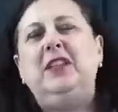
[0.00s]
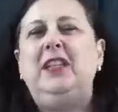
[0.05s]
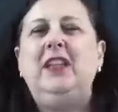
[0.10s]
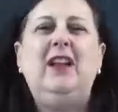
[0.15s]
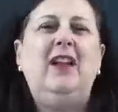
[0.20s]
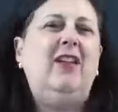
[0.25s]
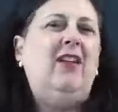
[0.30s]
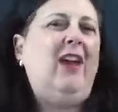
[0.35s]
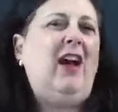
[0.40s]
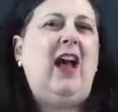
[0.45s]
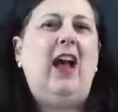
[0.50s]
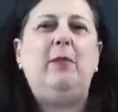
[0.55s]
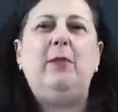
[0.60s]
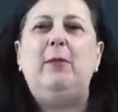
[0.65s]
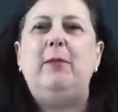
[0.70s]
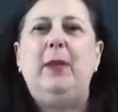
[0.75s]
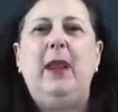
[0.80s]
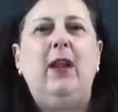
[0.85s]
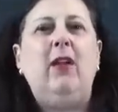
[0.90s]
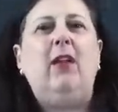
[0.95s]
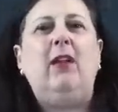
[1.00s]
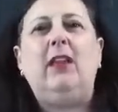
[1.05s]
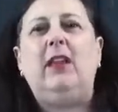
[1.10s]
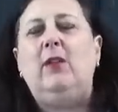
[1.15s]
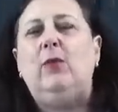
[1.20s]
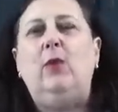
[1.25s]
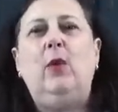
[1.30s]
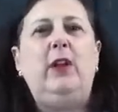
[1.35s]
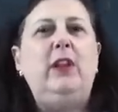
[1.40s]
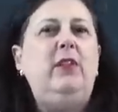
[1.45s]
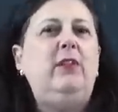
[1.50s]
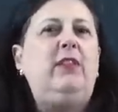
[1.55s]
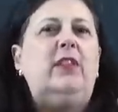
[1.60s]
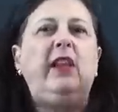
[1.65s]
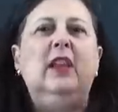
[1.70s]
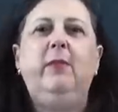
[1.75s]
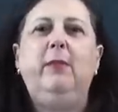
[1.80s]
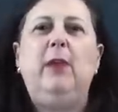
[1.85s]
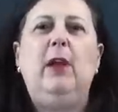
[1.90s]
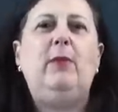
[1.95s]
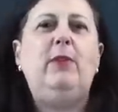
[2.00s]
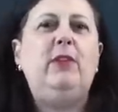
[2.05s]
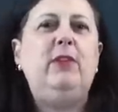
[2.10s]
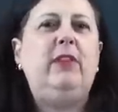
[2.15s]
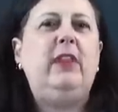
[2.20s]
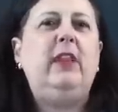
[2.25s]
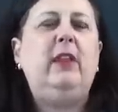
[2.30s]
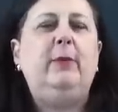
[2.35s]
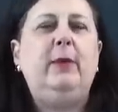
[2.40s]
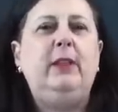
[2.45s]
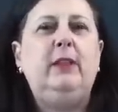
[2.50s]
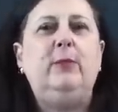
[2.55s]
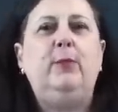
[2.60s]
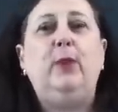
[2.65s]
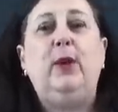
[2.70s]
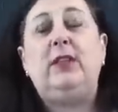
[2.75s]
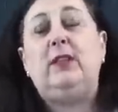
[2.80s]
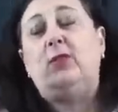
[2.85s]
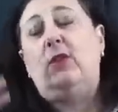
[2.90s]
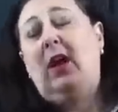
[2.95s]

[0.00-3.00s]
You know, I'm American. What do you think about when you think about the Brits?